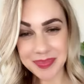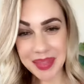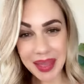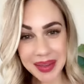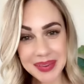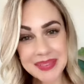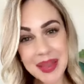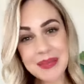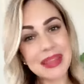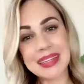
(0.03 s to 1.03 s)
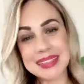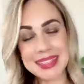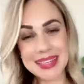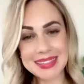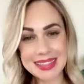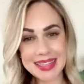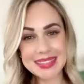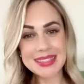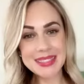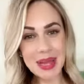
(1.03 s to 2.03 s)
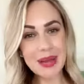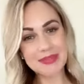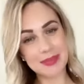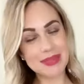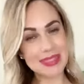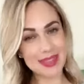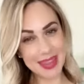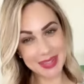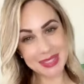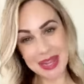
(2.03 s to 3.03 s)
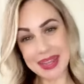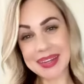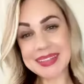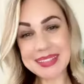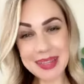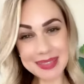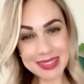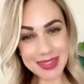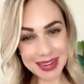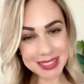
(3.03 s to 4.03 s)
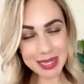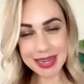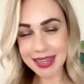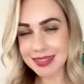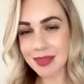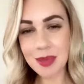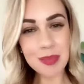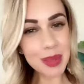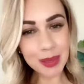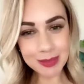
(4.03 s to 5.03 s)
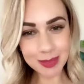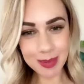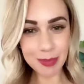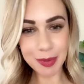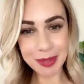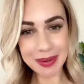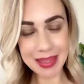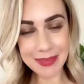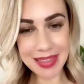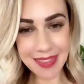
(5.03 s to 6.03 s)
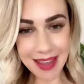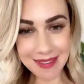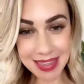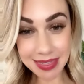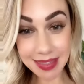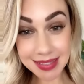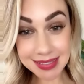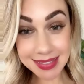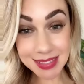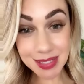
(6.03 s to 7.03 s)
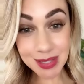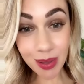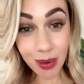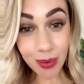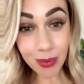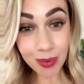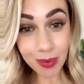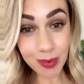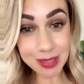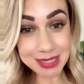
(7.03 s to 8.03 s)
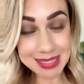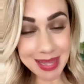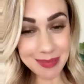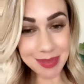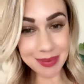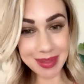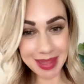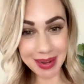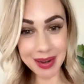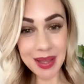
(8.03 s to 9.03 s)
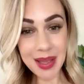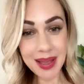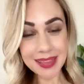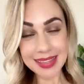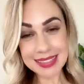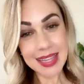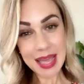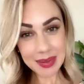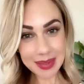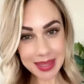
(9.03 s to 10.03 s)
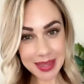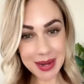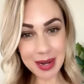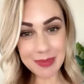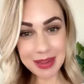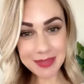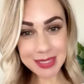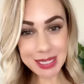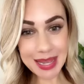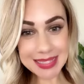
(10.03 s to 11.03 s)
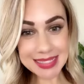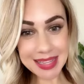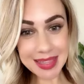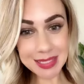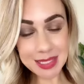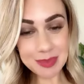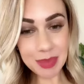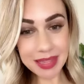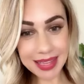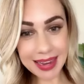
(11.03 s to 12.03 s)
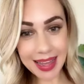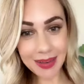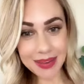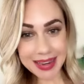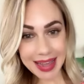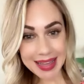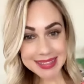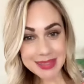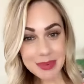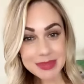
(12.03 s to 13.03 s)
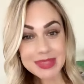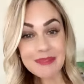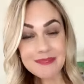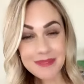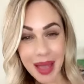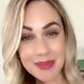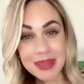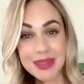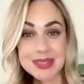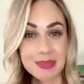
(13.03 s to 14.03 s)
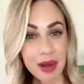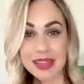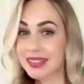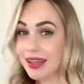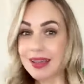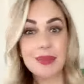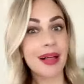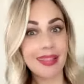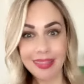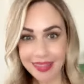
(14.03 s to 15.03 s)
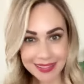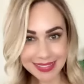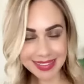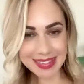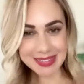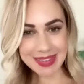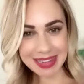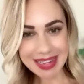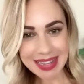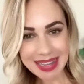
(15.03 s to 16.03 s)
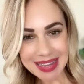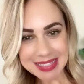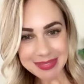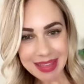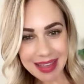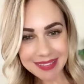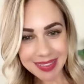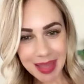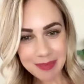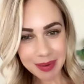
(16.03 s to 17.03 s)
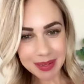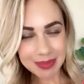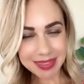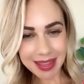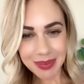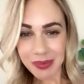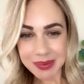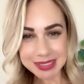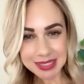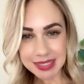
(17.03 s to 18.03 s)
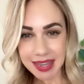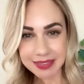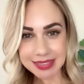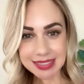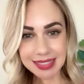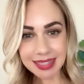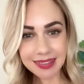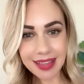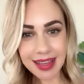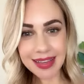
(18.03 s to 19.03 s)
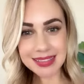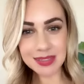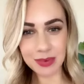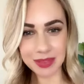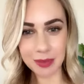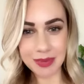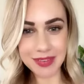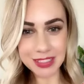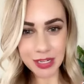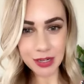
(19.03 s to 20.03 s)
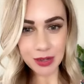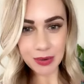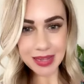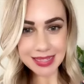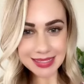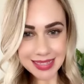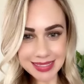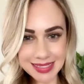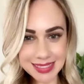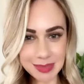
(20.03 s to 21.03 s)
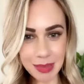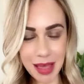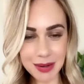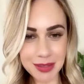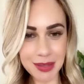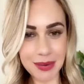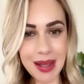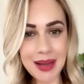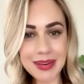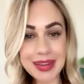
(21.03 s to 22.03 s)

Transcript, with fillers: How fabulous is this top from Savanna Jane? So Savanna Jane has all the beautiful embroidery that we love, and this is so gorgeous up through here. This line will hit here above the chest and then just pleat out, and it has the most fabulous print. I am loving this one. So we have a leopard with that gorgeous kind of a sea glass or a little bit of a turquoise. It's splattered throughout.